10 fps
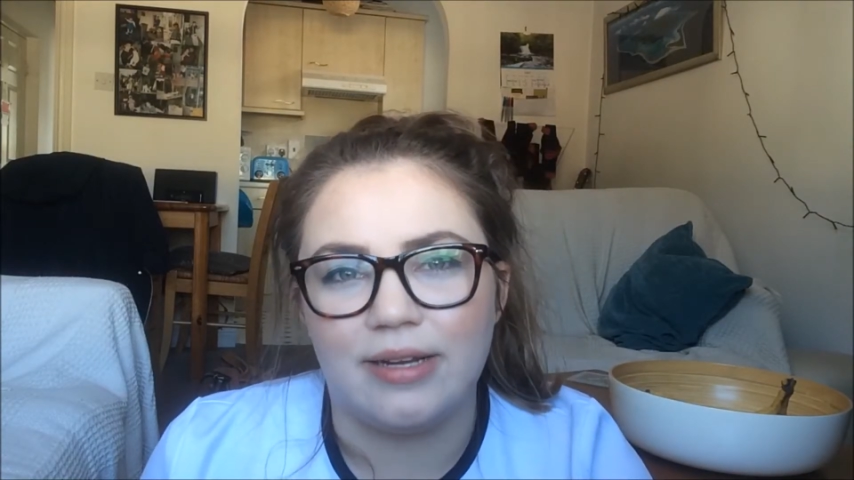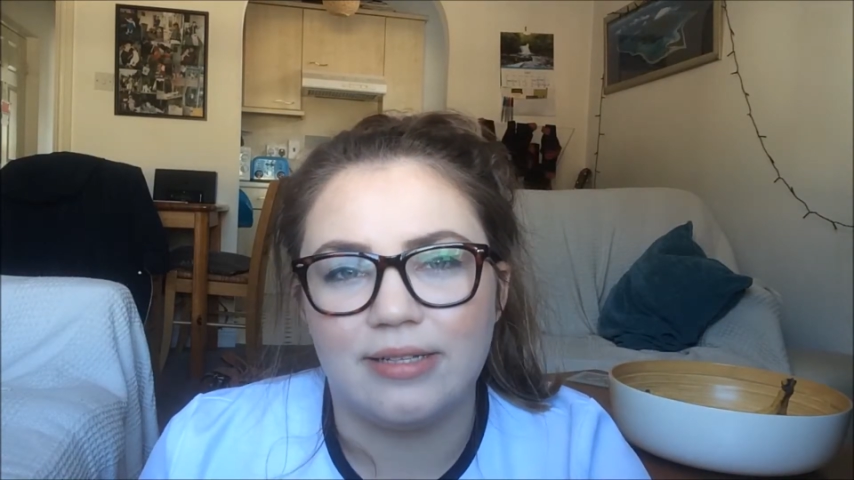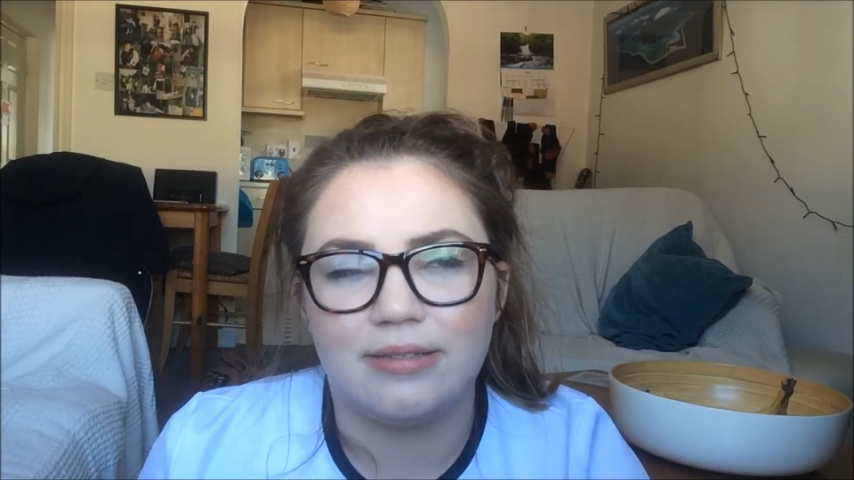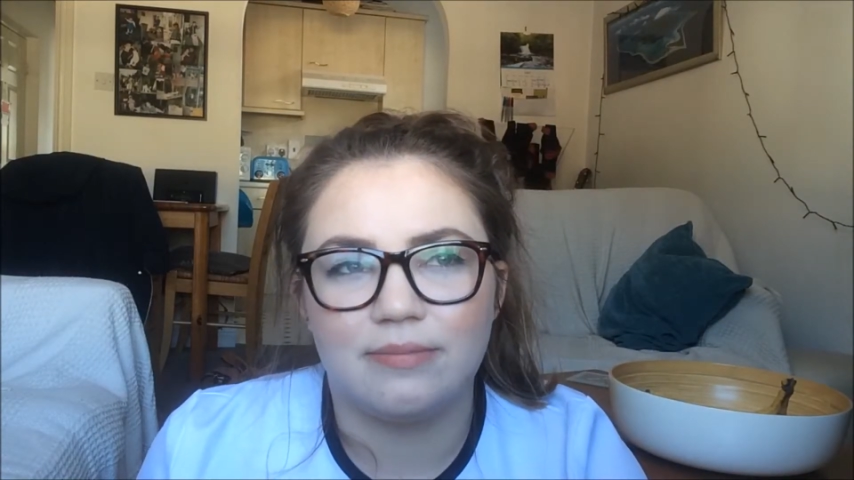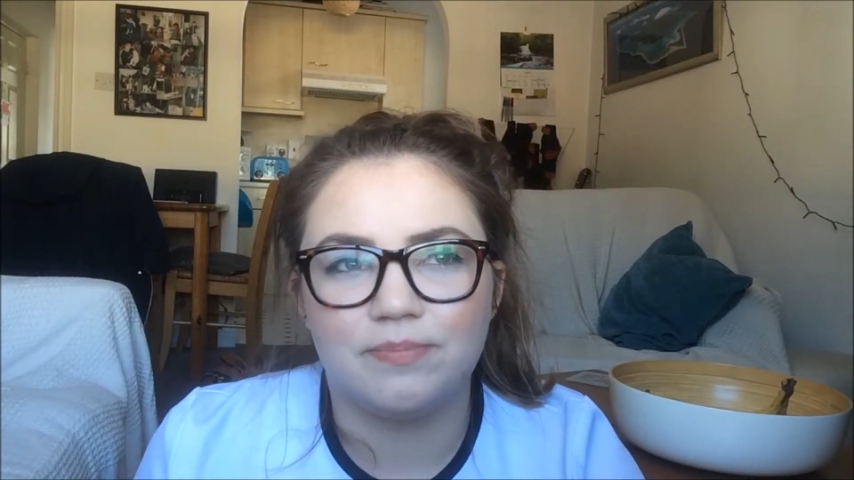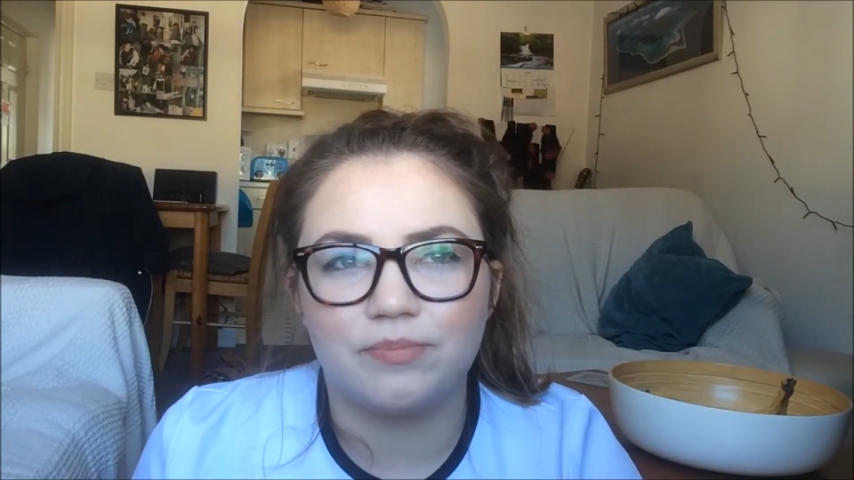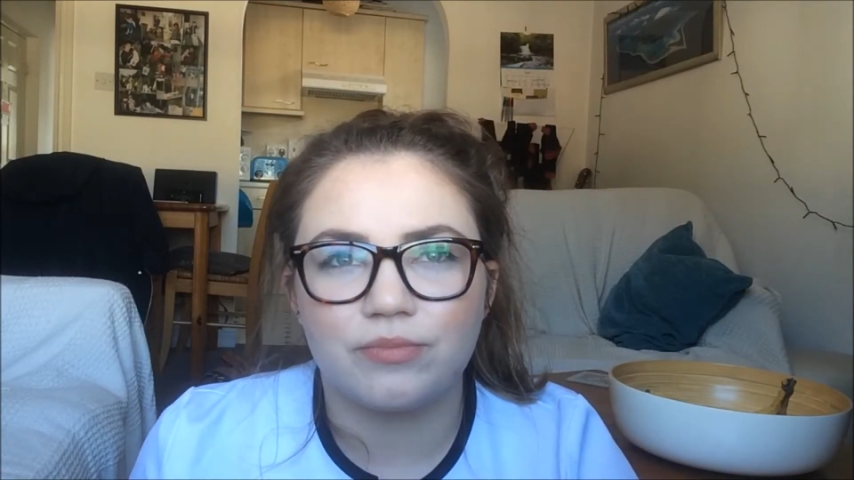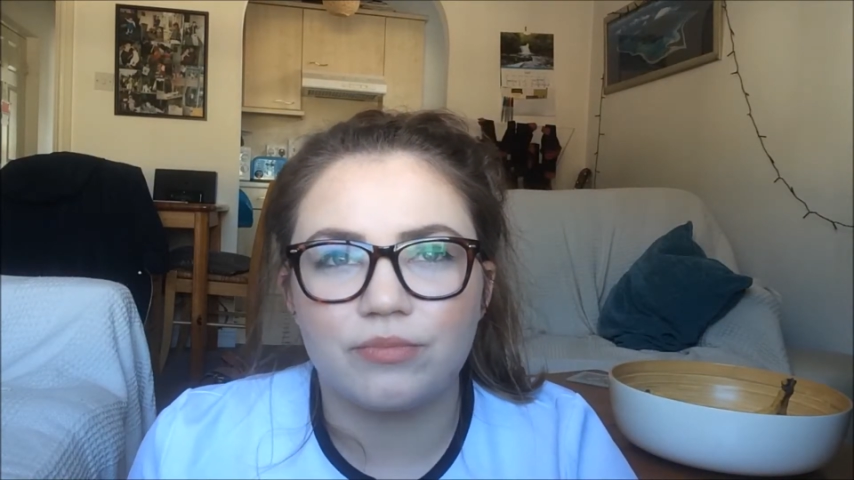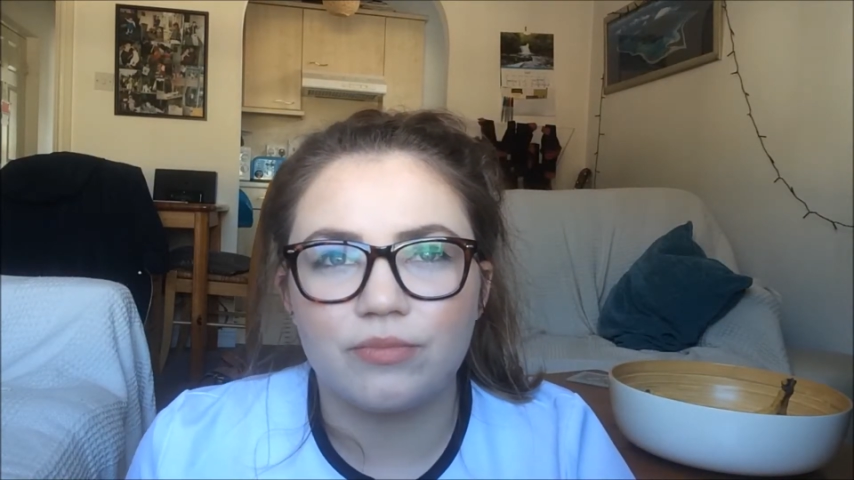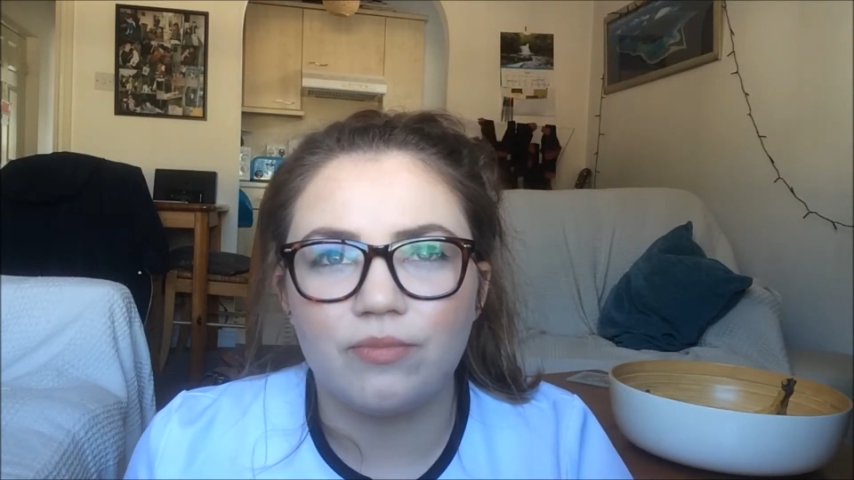It's
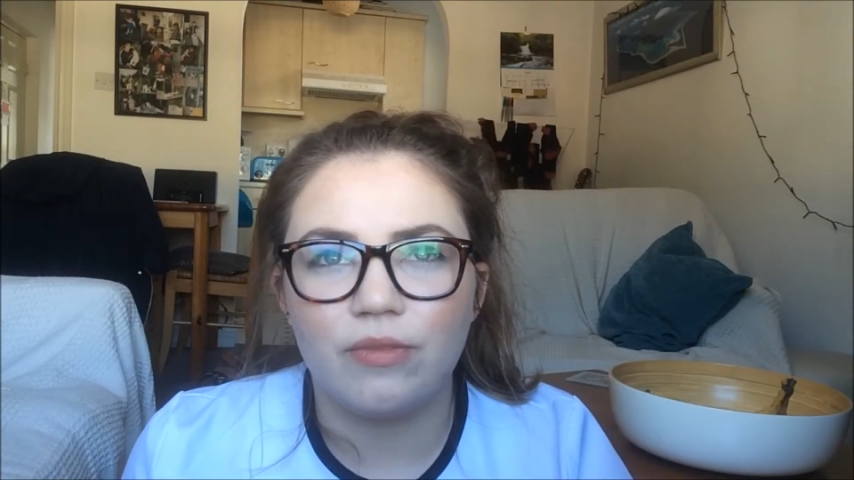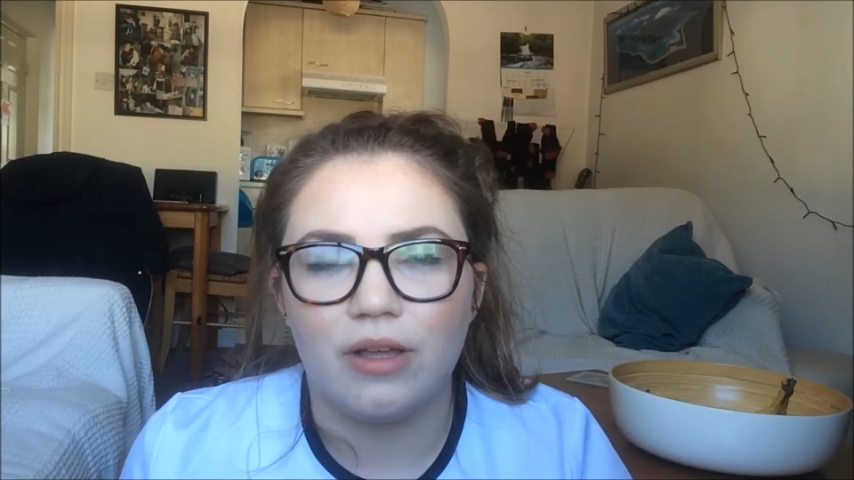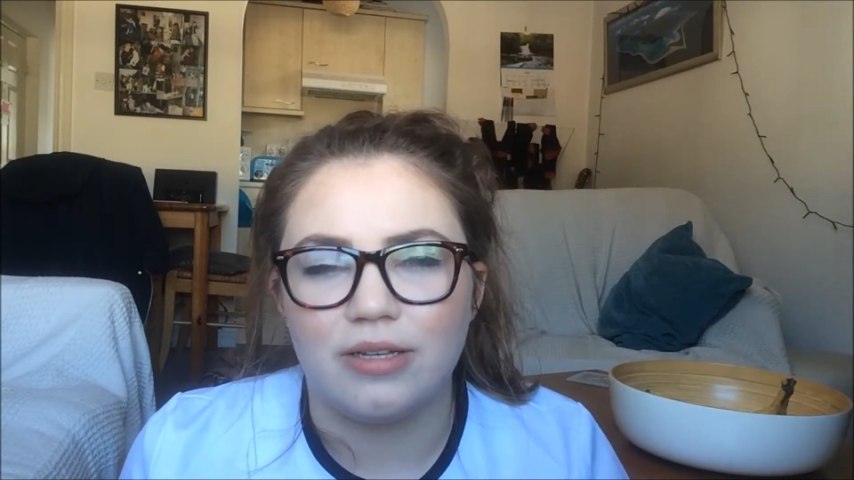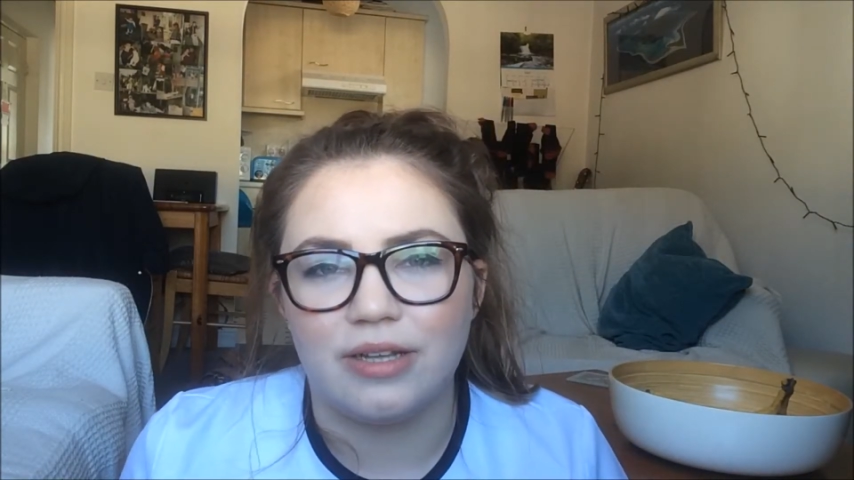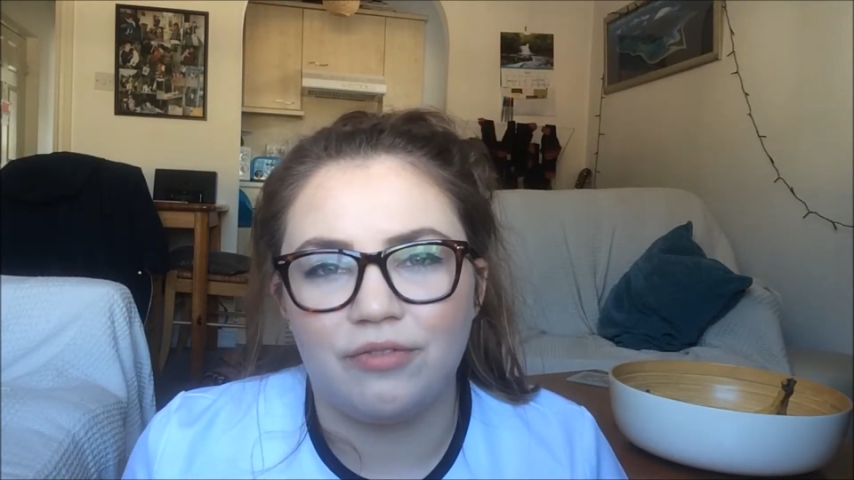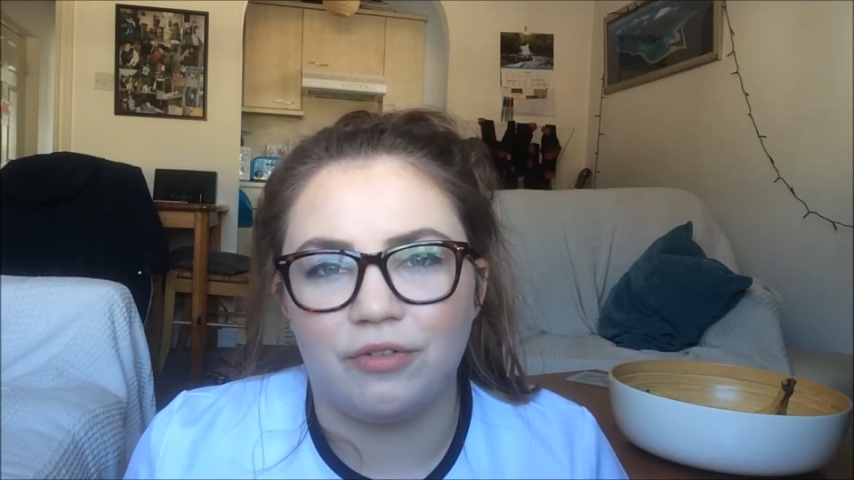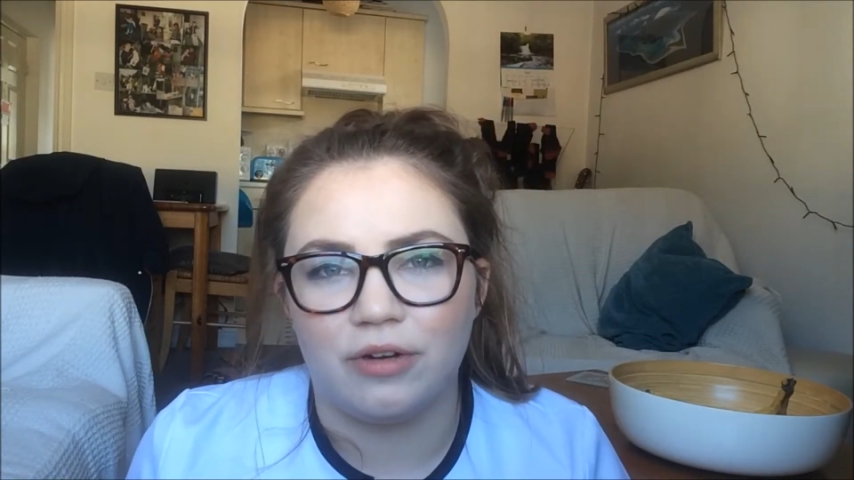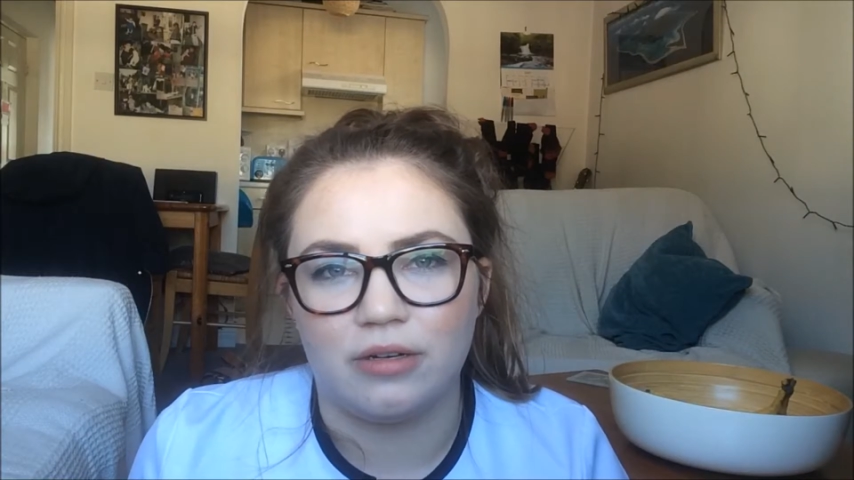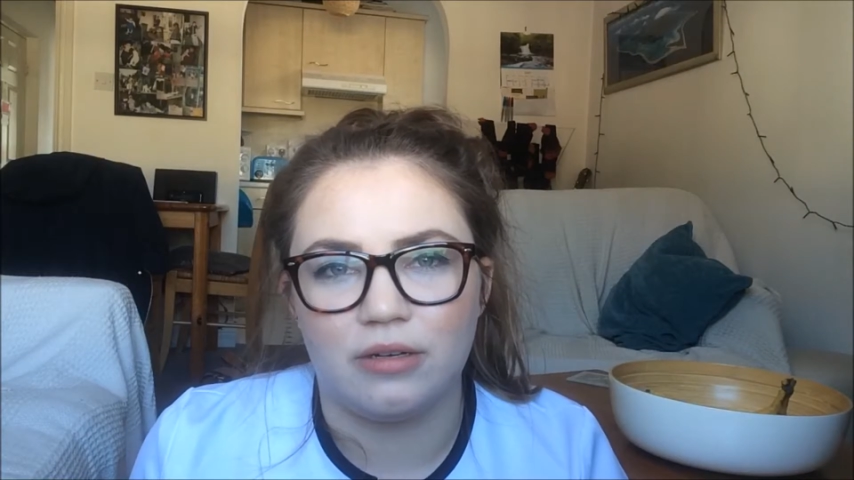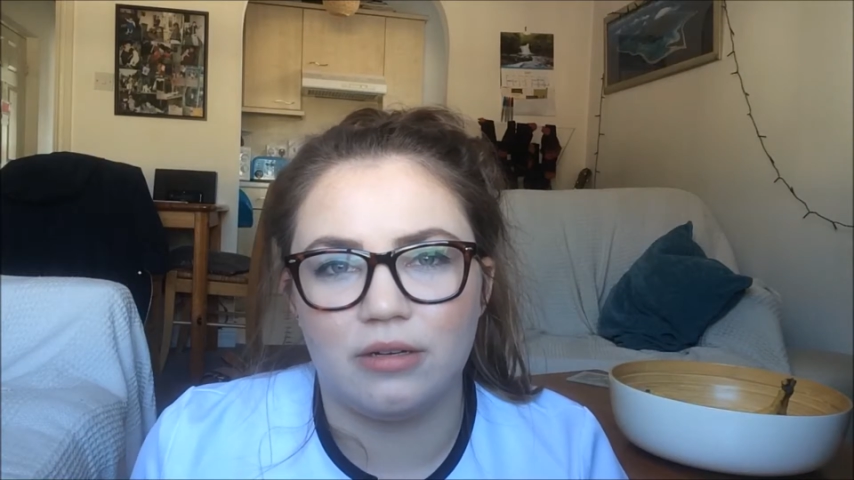a
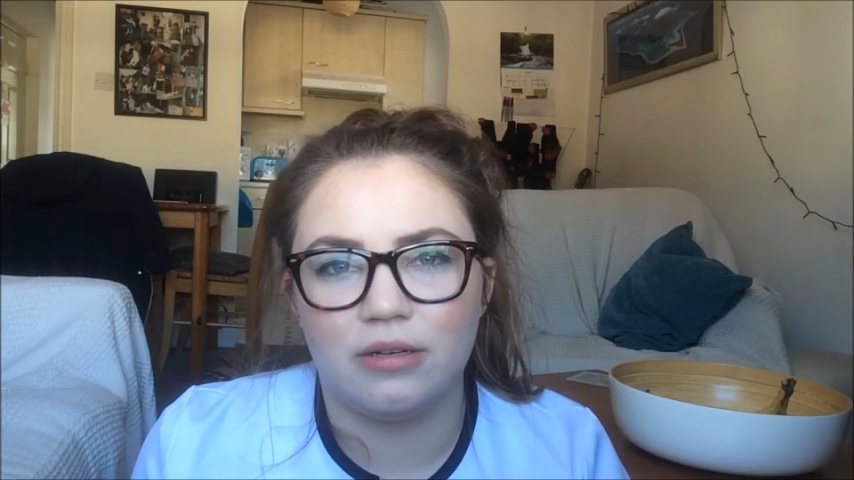different,